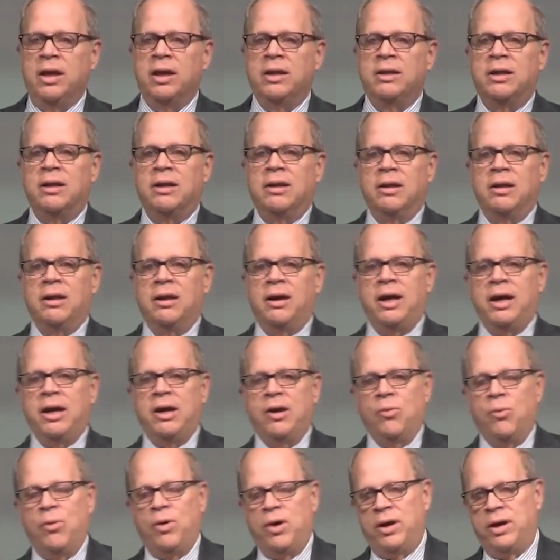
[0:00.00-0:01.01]
It
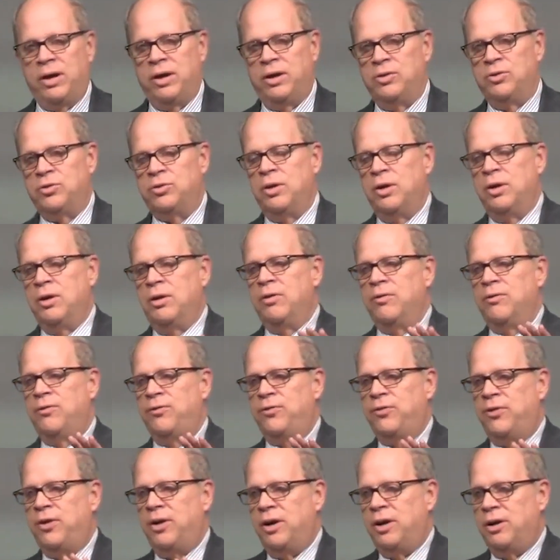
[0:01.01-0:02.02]
likewise
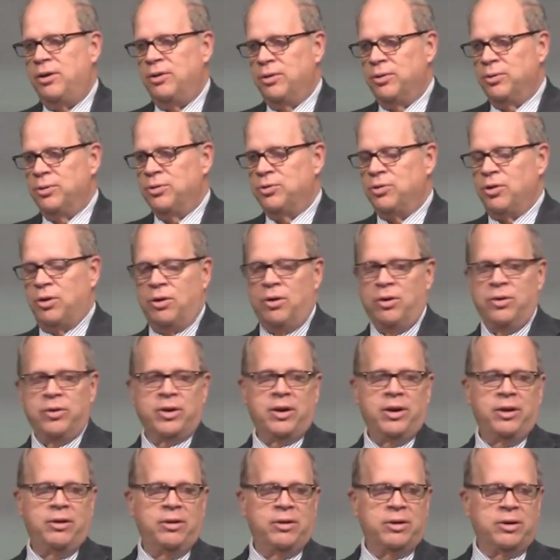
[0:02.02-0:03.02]
follows all
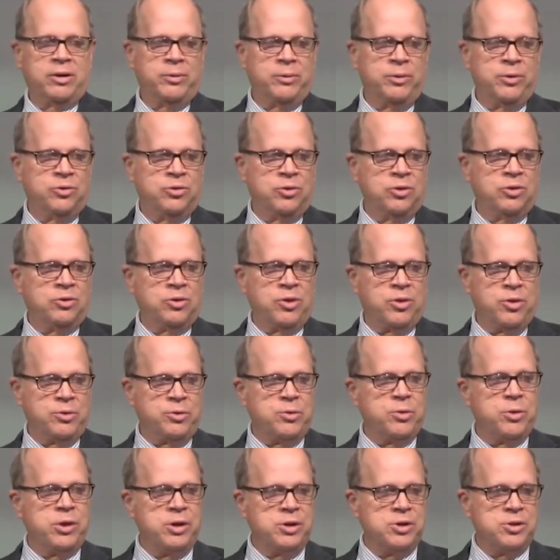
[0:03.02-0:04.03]
the characteristics of
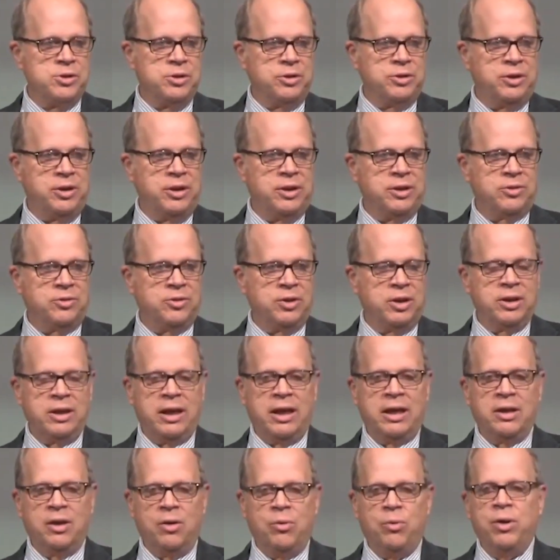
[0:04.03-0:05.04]
the traditional text
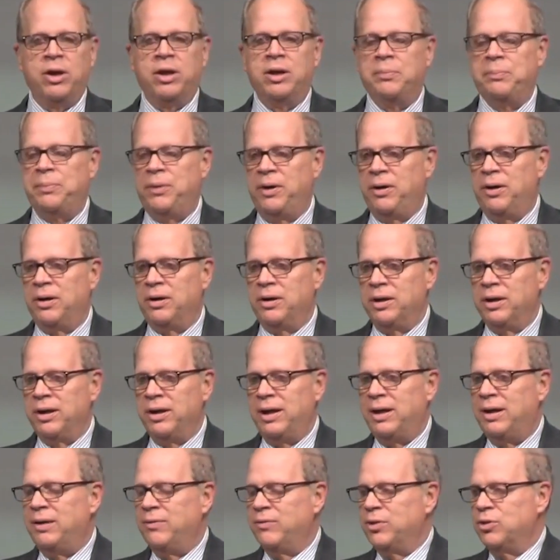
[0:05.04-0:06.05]
and quite apparently
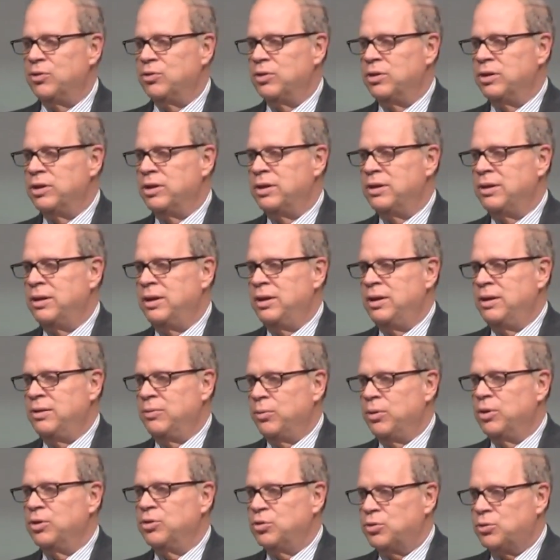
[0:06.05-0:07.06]
and obviously
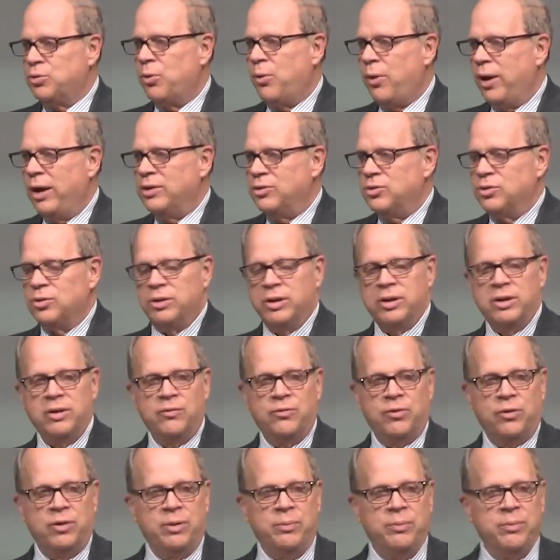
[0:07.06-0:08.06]
was
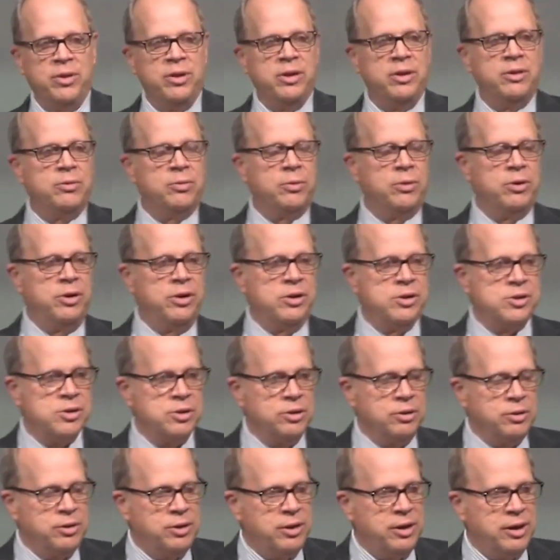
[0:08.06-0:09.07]
translated from the
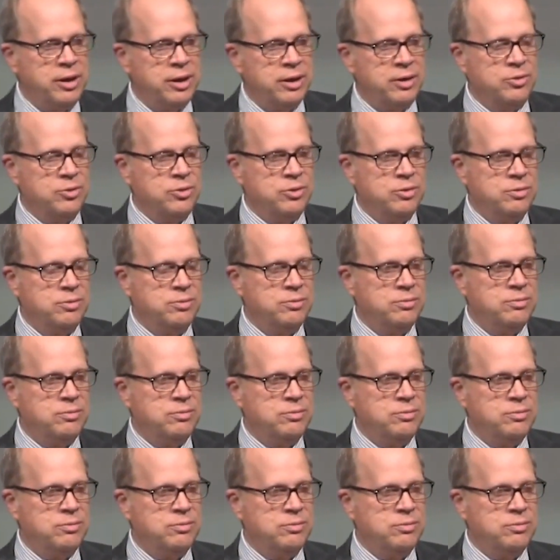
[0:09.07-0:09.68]
traditional text.